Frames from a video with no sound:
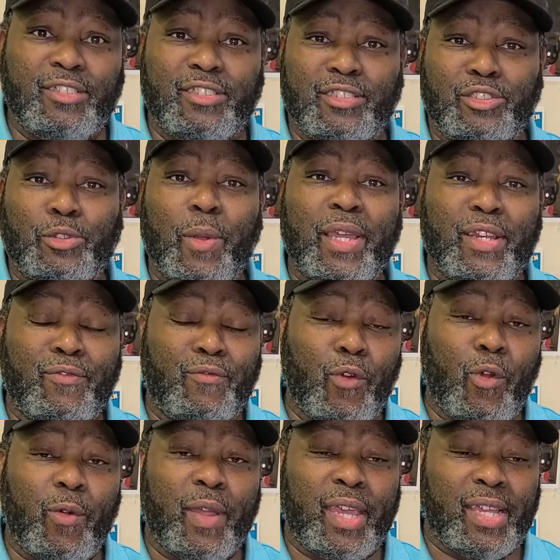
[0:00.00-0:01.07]
trading
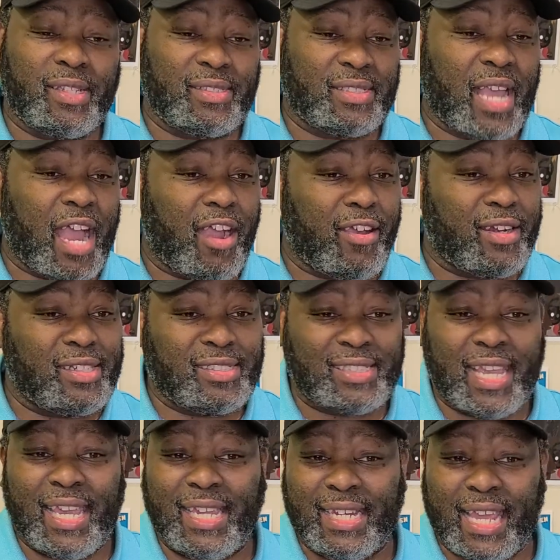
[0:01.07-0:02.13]
Forex. I
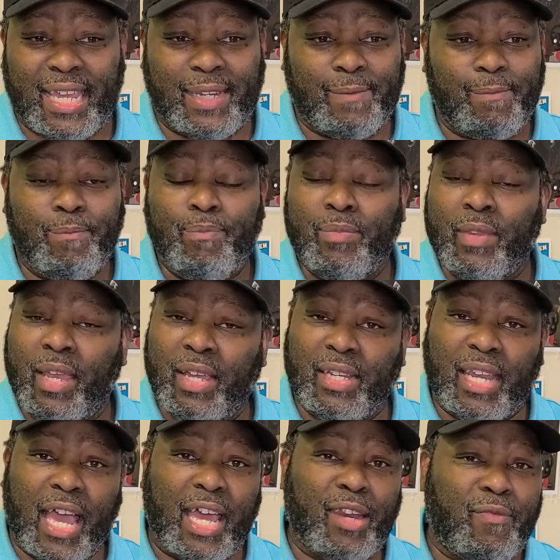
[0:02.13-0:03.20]
understand that a
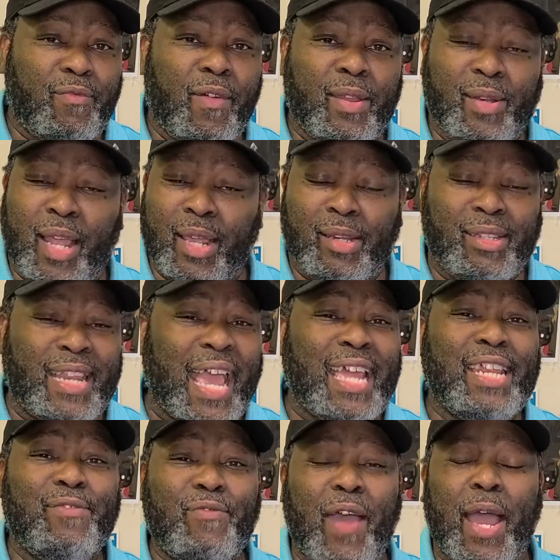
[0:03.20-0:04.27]
lot of
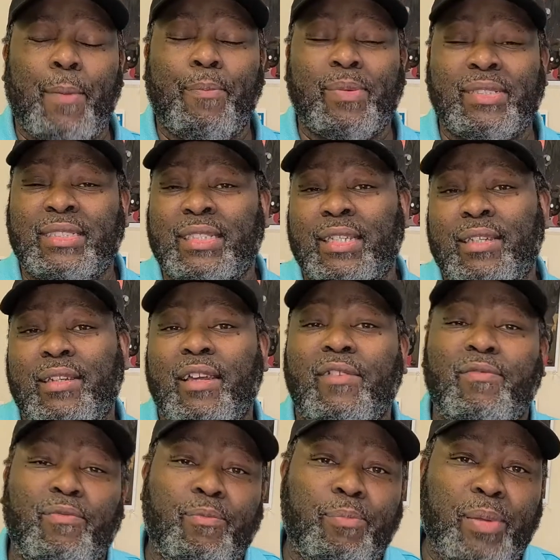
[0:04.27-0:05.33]
95%
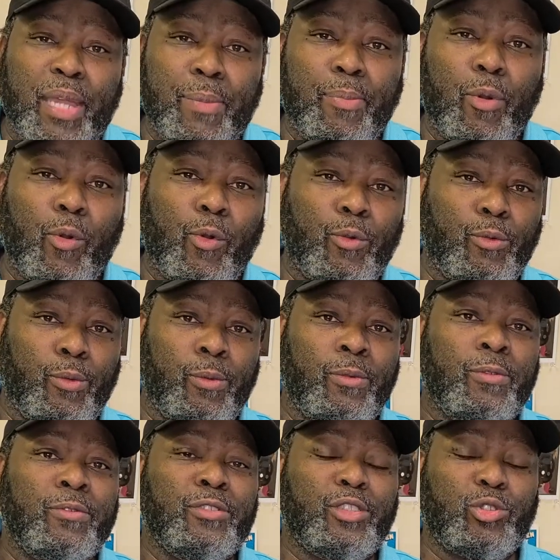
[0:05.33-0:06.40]
of people
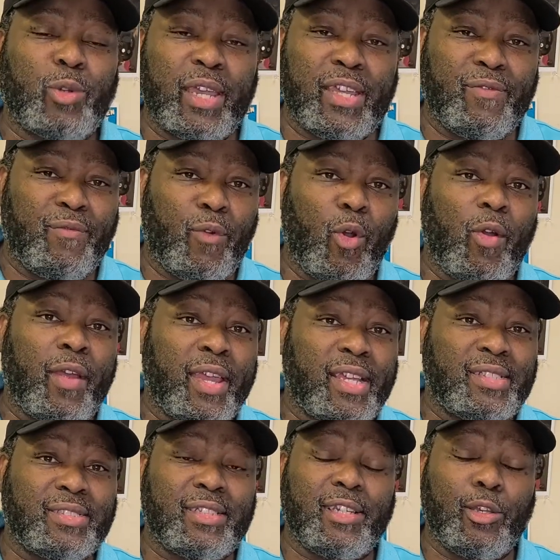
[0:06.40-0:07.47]
who trade
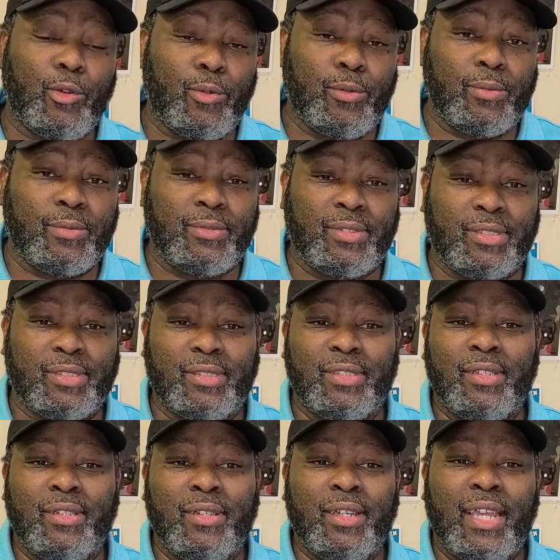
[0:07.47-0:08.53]
Forex lose.
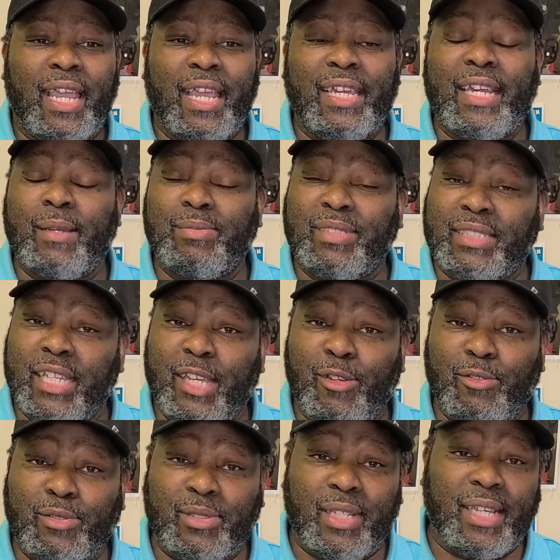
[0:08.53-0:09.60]
And I'm
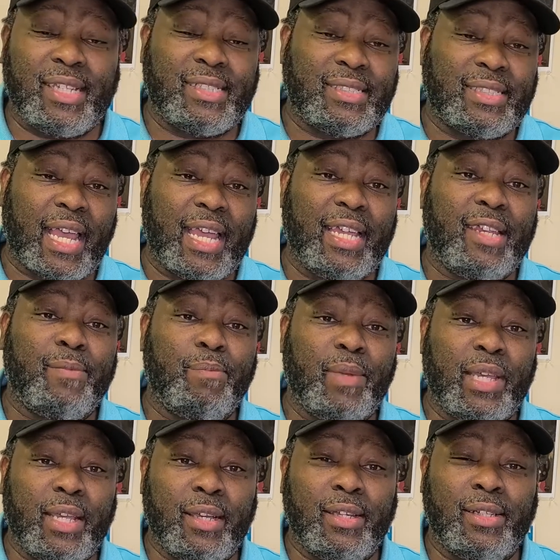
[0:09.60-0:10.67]
still excited
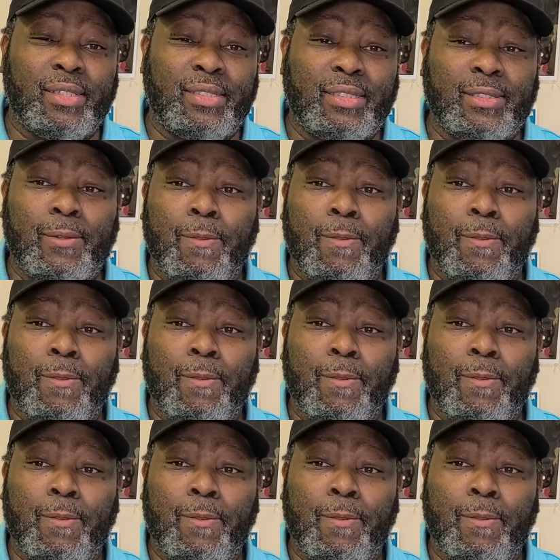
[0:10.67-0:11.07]
because